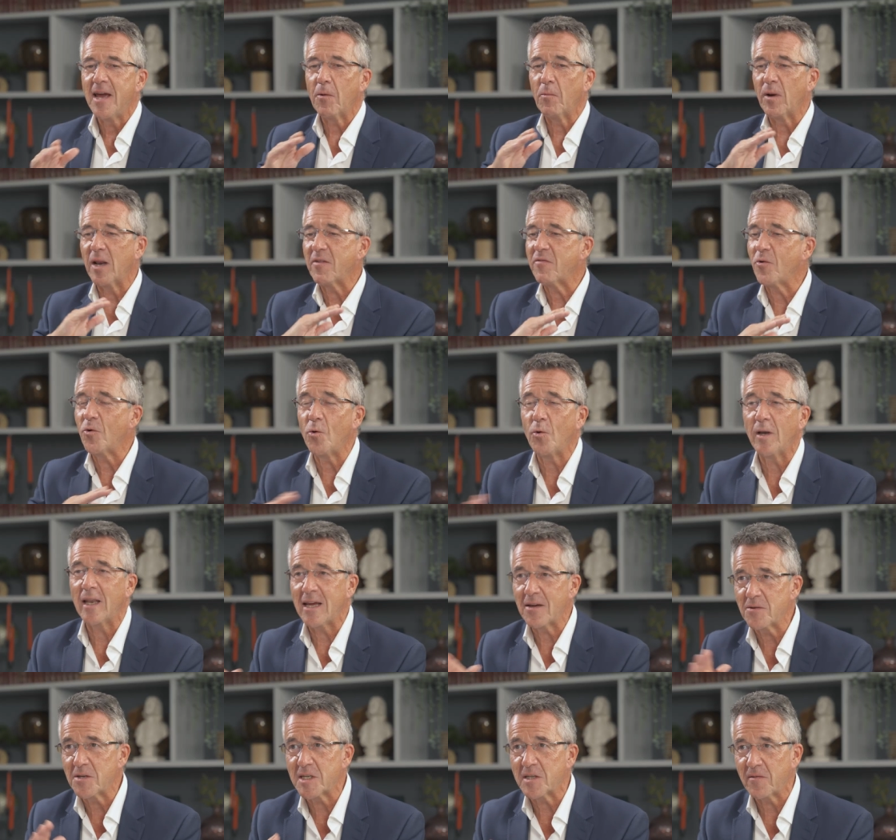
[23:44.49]
well, if all
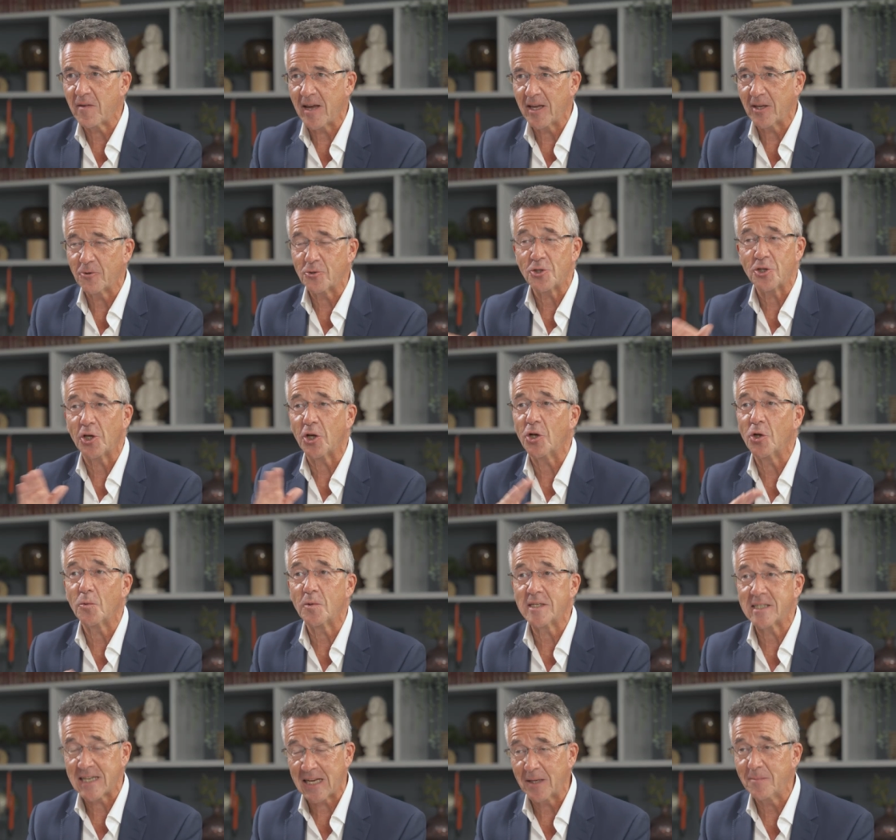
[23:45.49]
else fails, you can
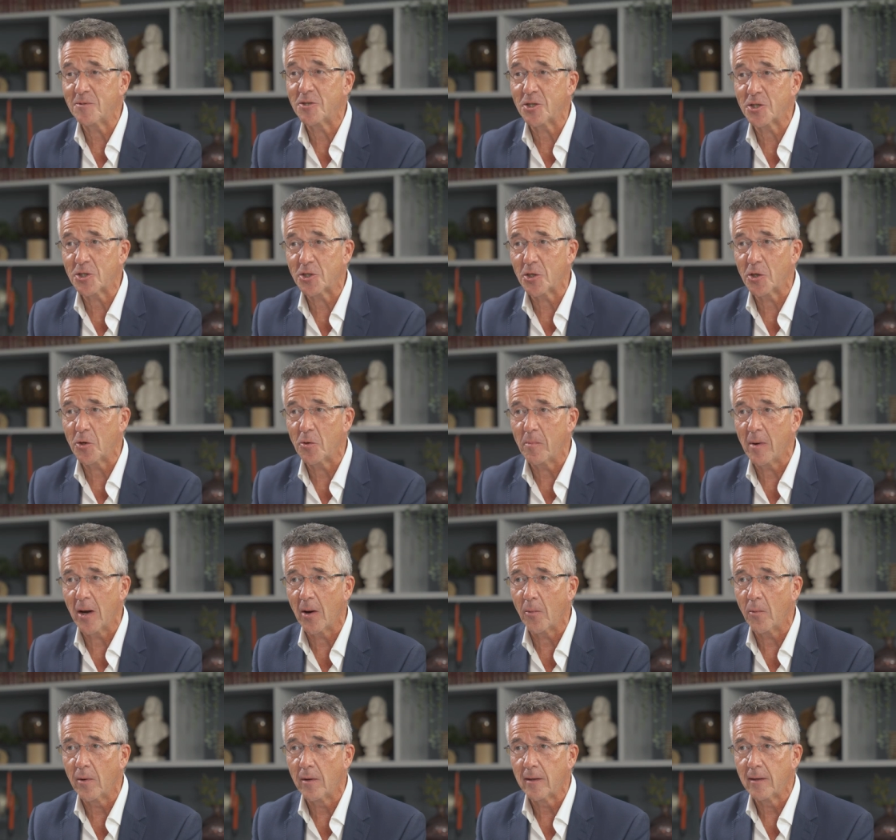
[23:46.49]
always tell them to
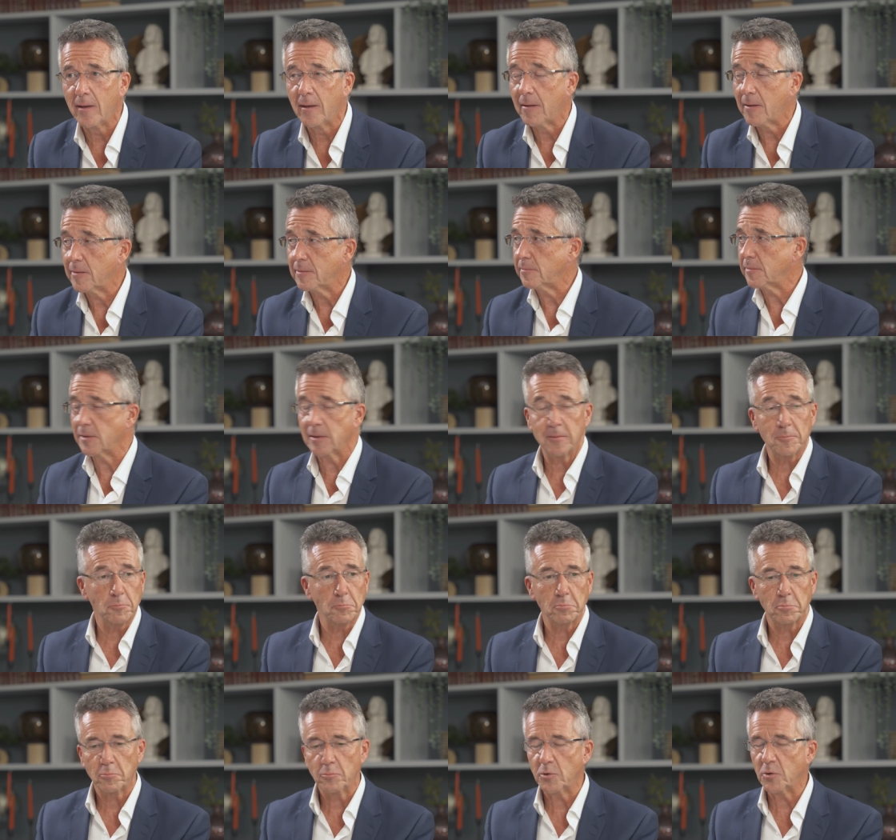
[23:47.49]
SUMO. I'm like,
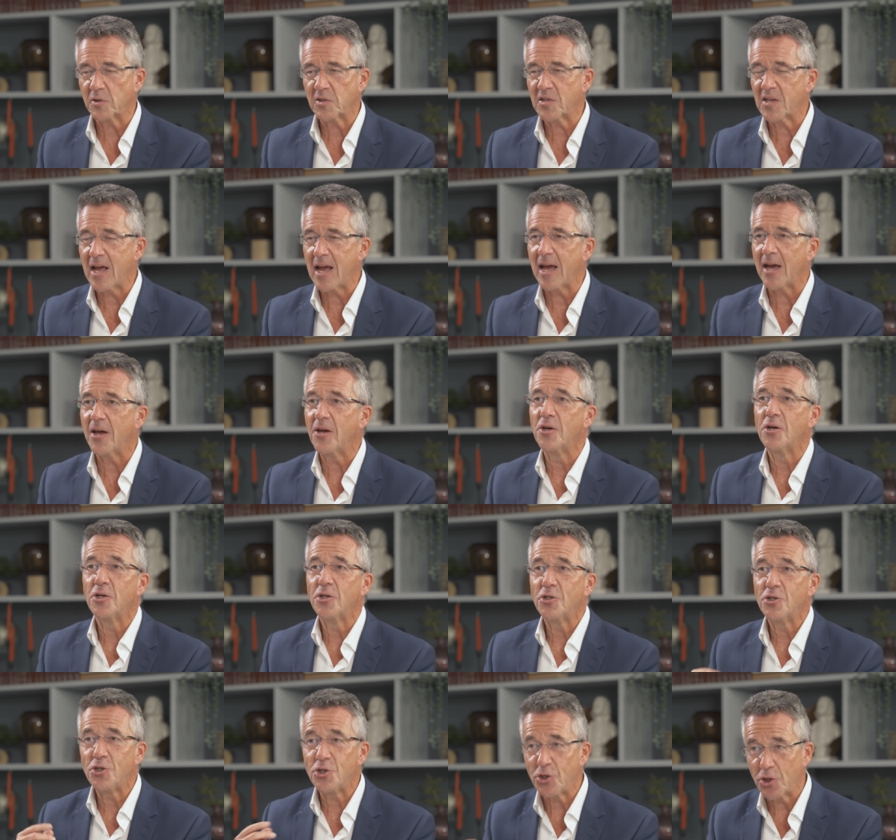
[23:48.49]
what's that?
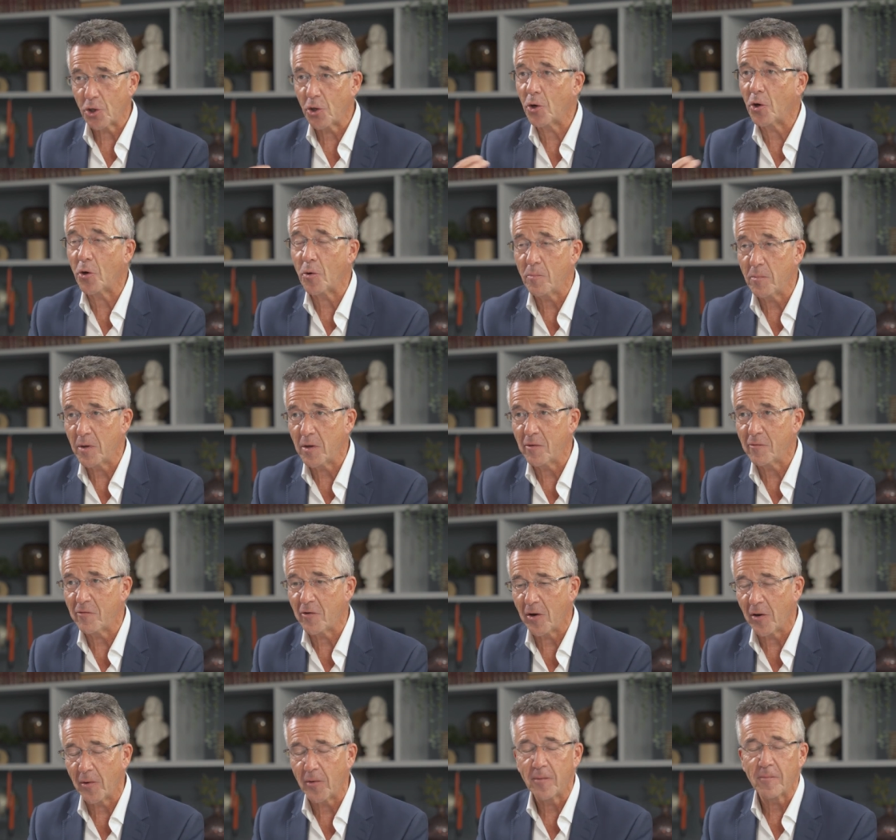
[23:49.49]
Shut up, move
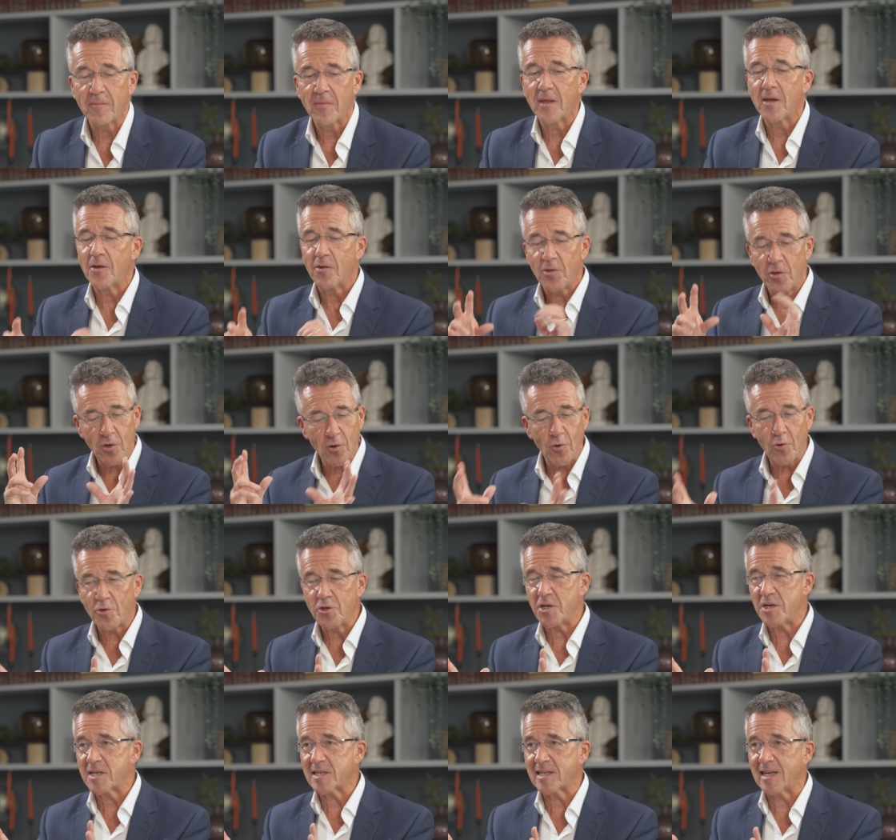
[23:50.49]
on. The
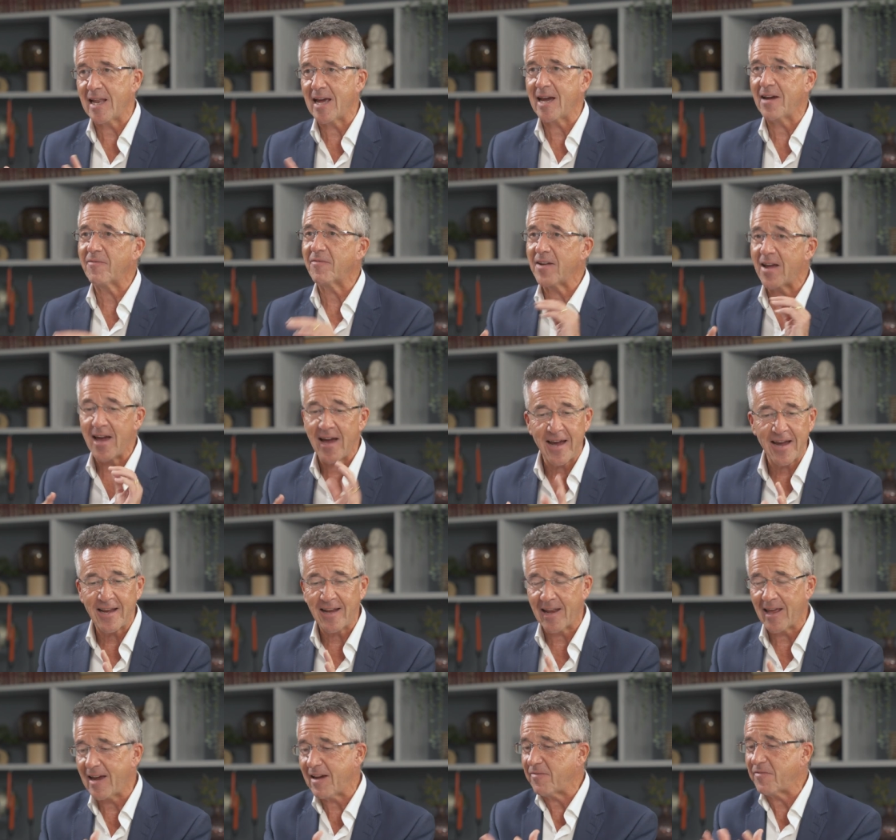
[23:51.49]
audience laughed, I
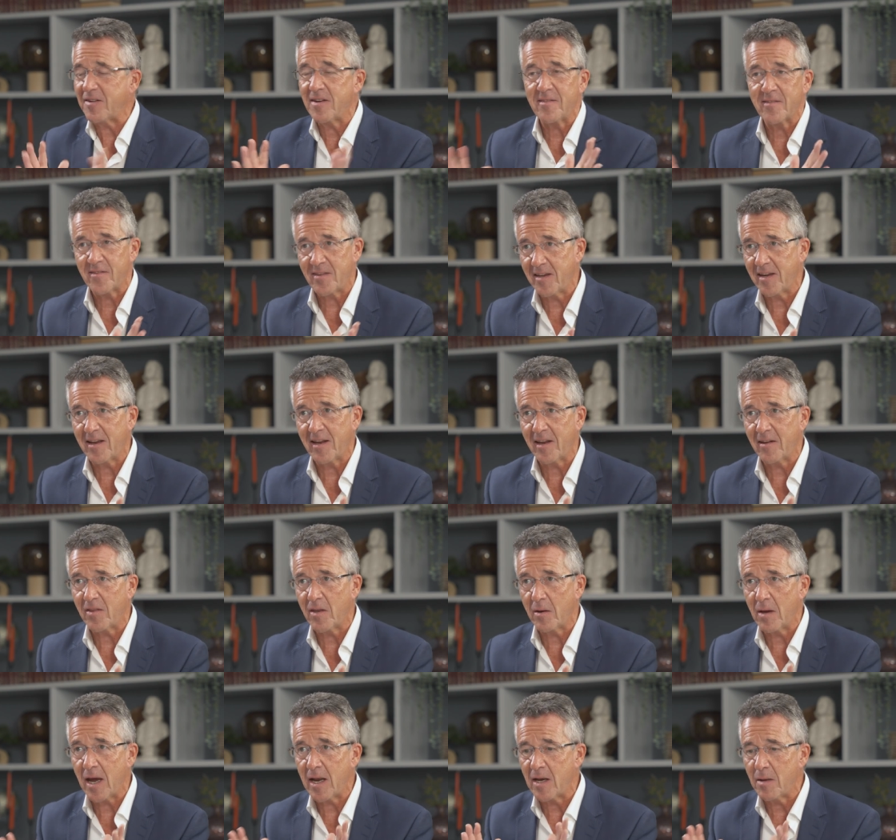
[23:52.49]
laughed, didn't think
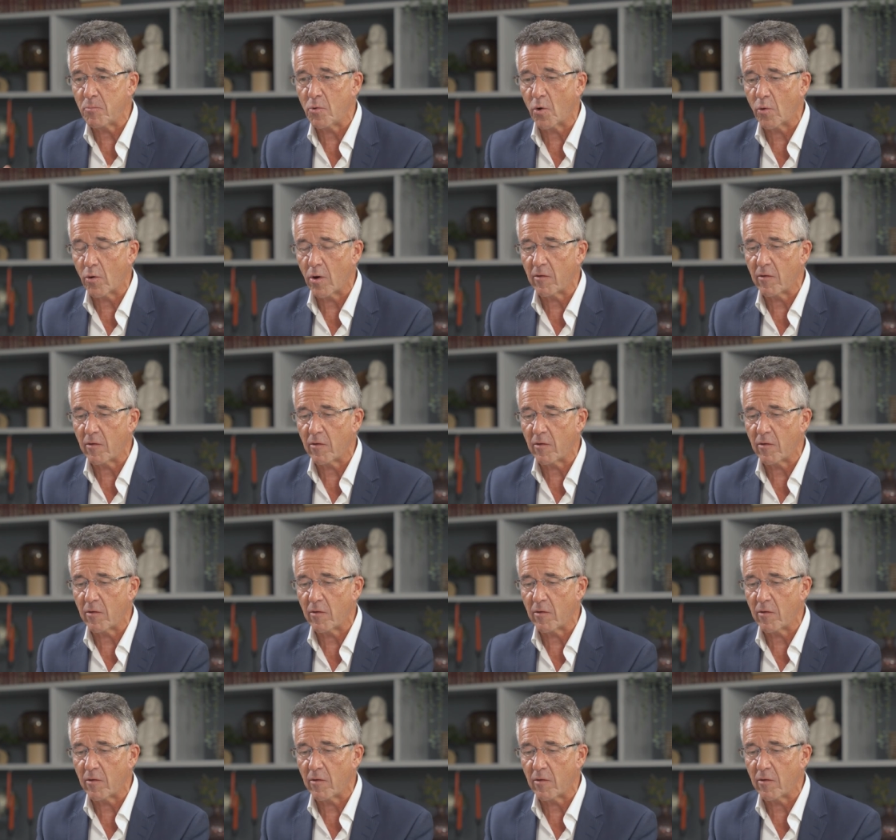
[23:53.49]
anything any more